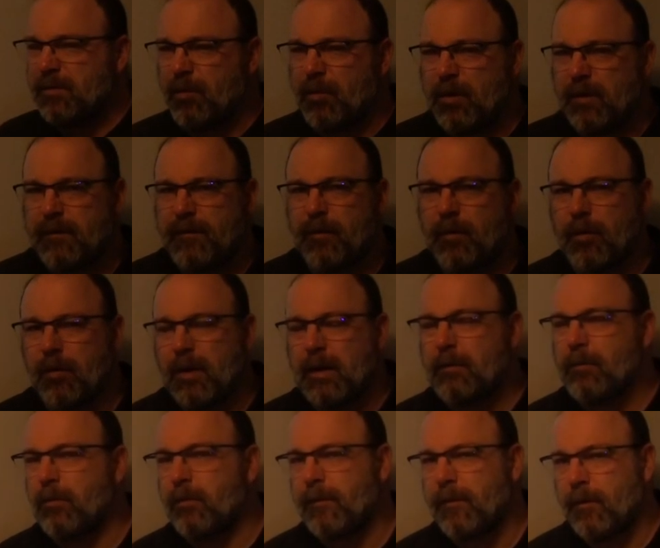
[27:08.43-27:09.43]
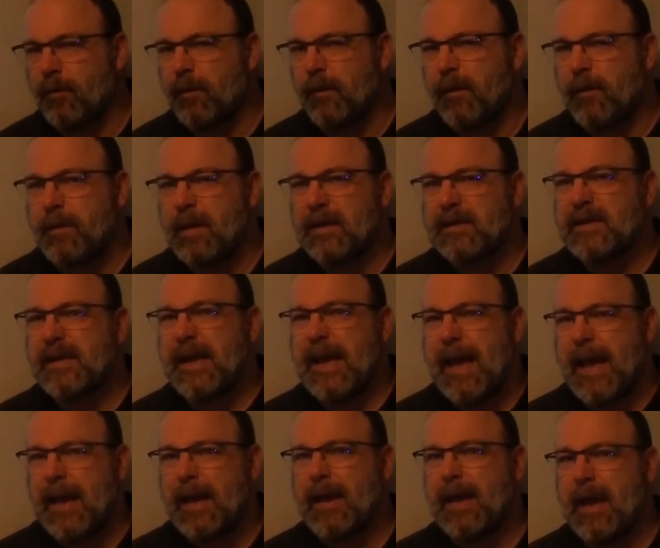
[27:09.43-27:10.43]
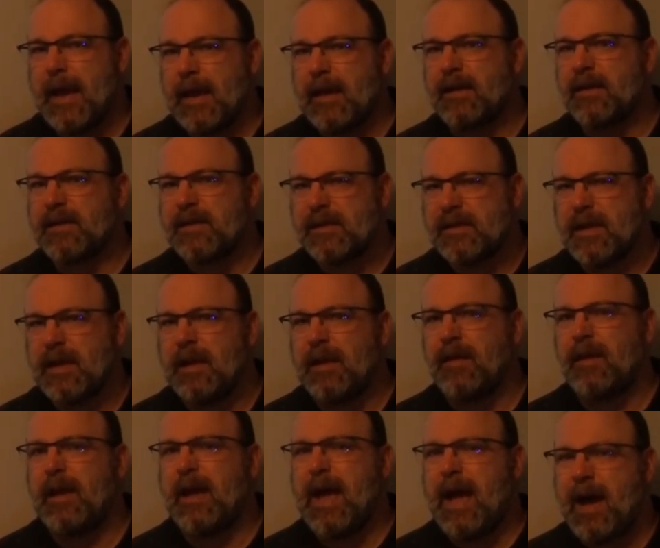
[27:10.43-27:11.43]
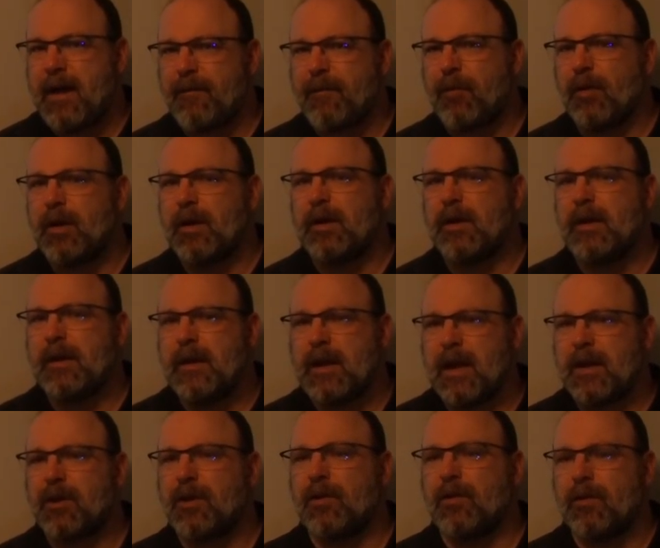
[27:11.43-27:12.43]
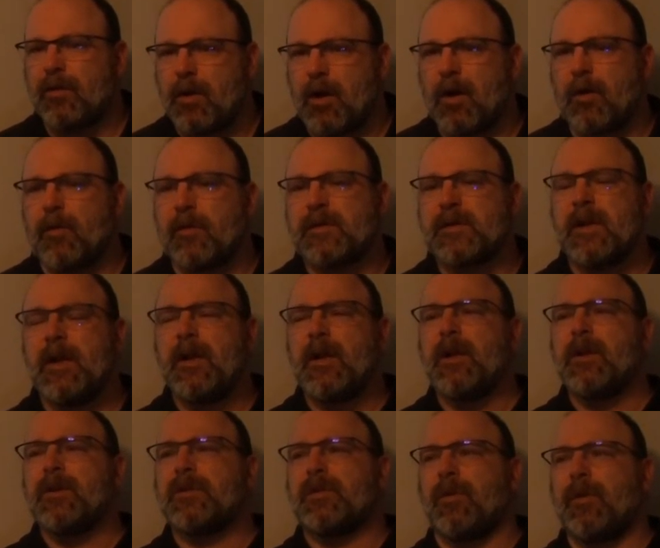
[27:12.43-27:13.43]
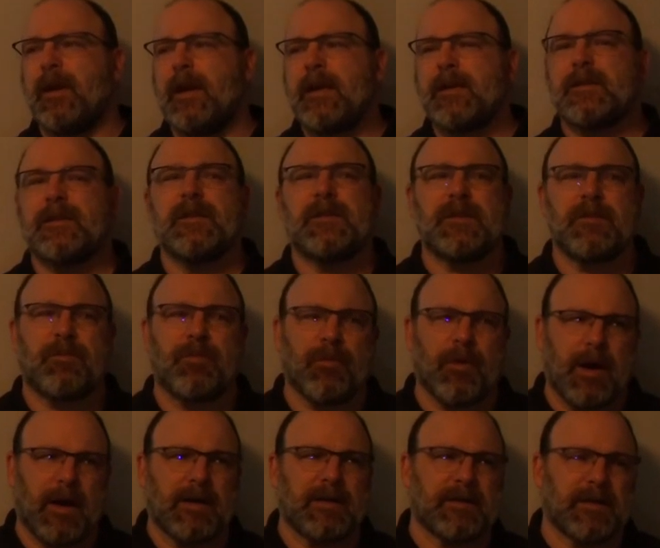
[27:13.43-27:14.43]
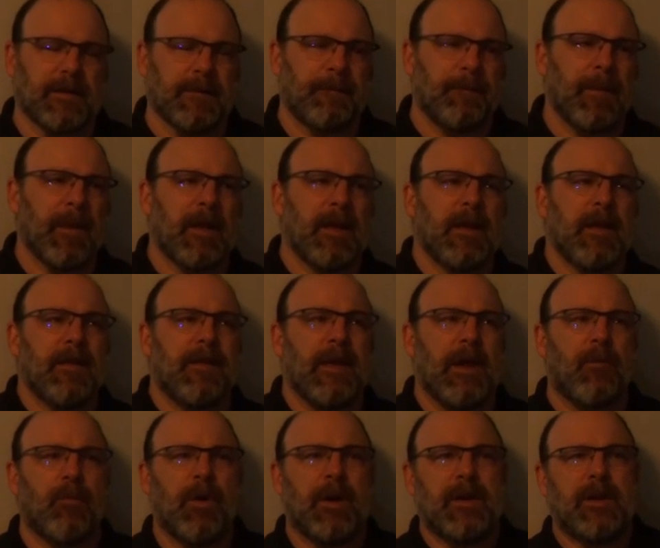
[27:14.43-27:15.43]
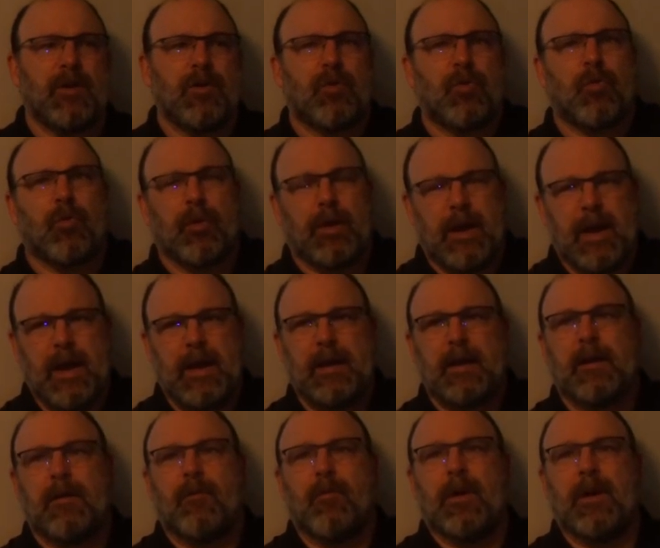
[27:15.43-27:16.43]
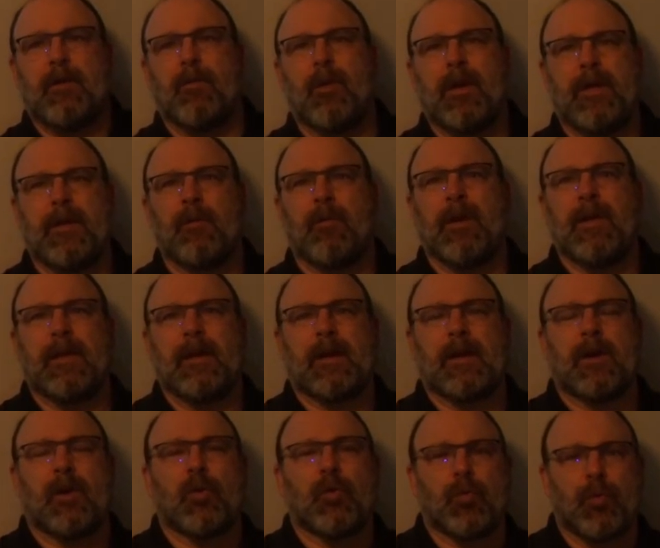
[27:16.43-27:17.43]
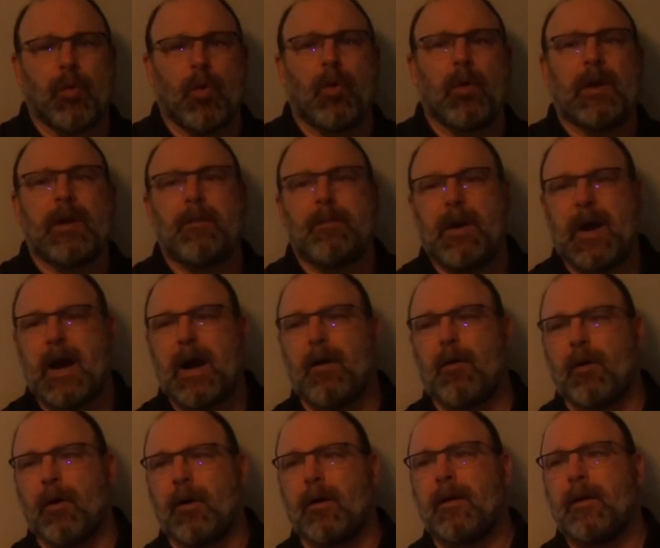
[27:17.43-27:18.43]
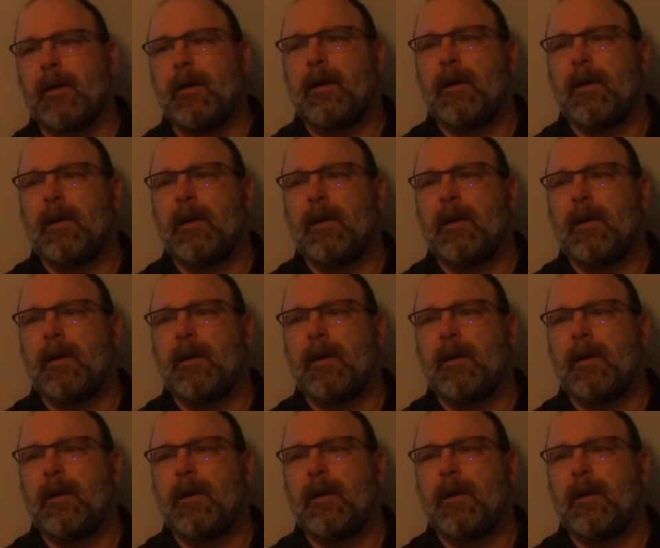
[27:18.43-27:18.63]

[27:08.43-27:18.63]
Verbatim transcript: point forward I'll refer to them as the ANC, the African National Congress. So it isn't surprising that when you create a, when, when, when the controlling power